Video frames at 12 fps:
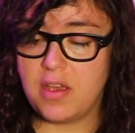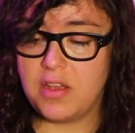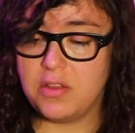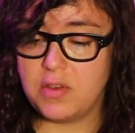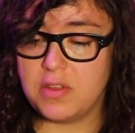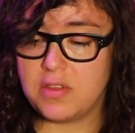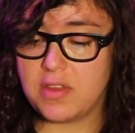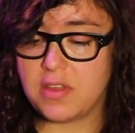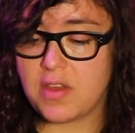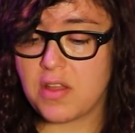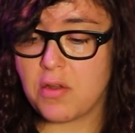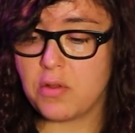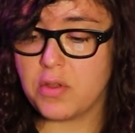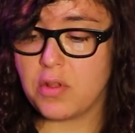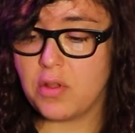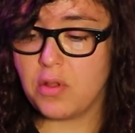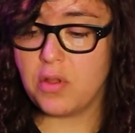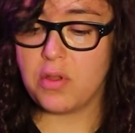And you can see that our
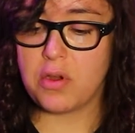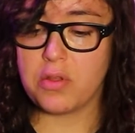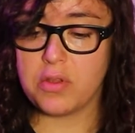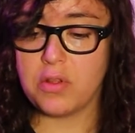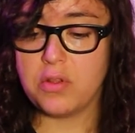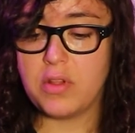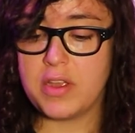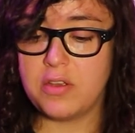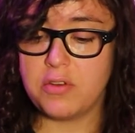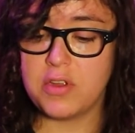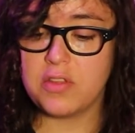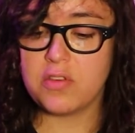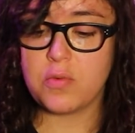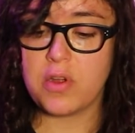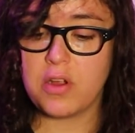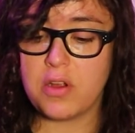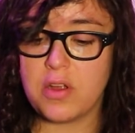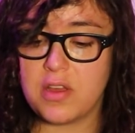little light green
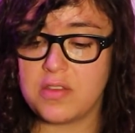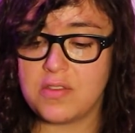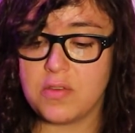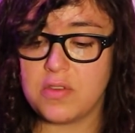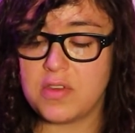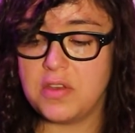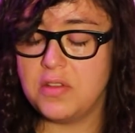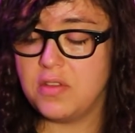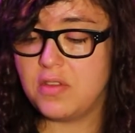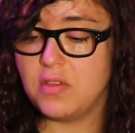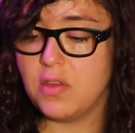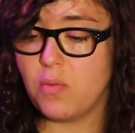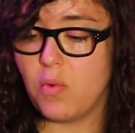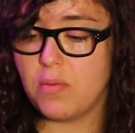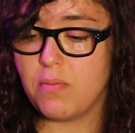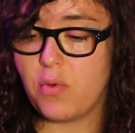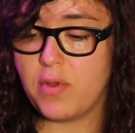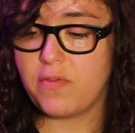square has still stayed the
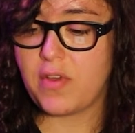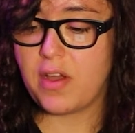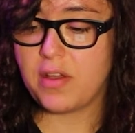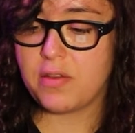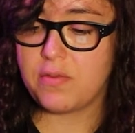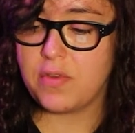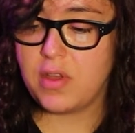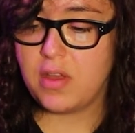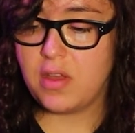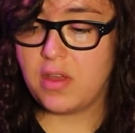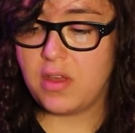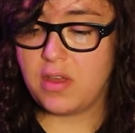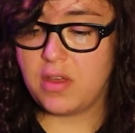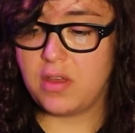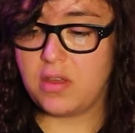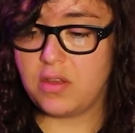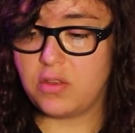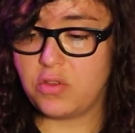1.5
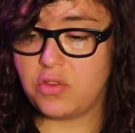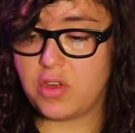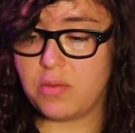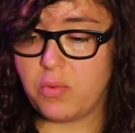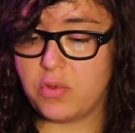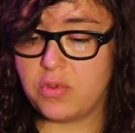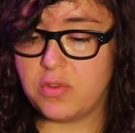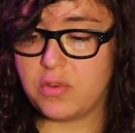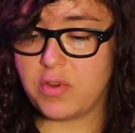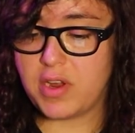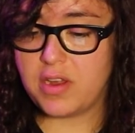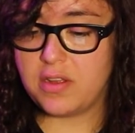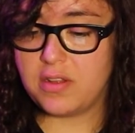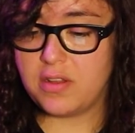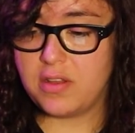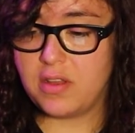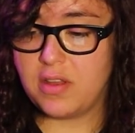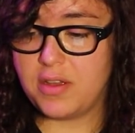shape, which is
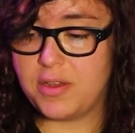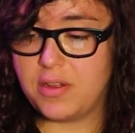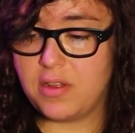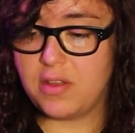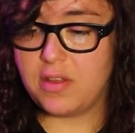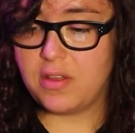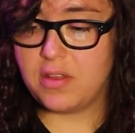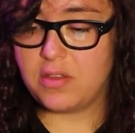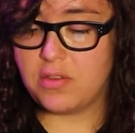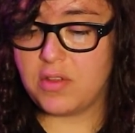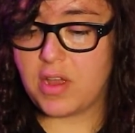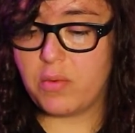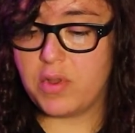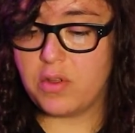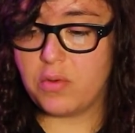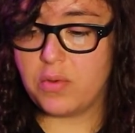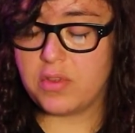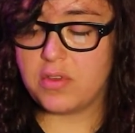great. So now we
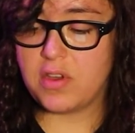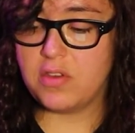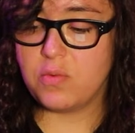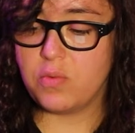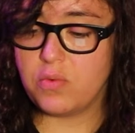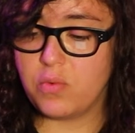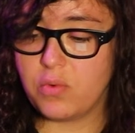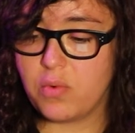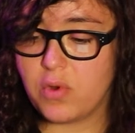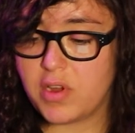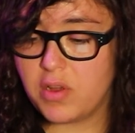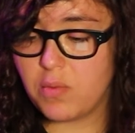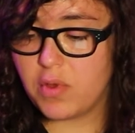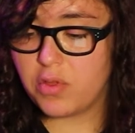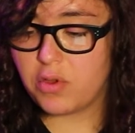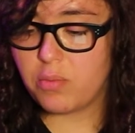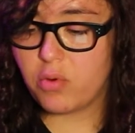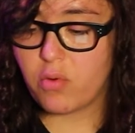know what size we're working
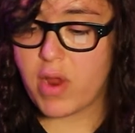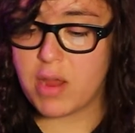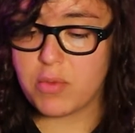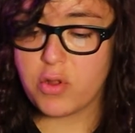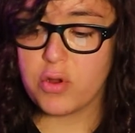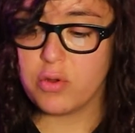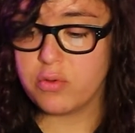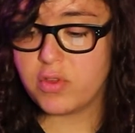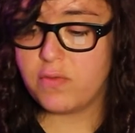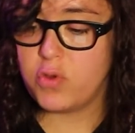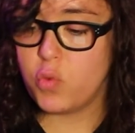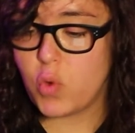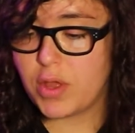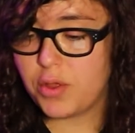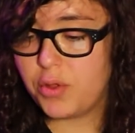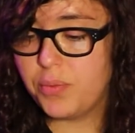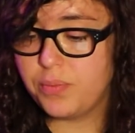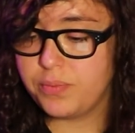with, our parameters, if you
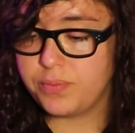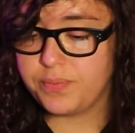will.